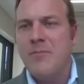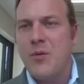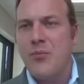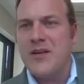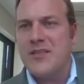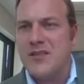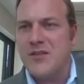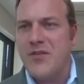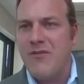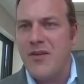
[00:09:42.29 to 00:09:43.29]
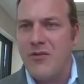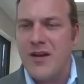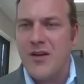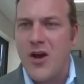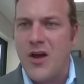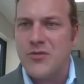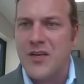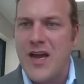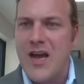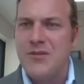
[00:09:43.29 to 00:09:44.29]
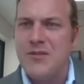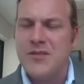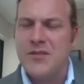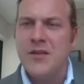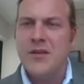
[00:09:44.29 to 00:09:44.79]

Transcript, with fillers: the presence of heavier-end hydrocarbons.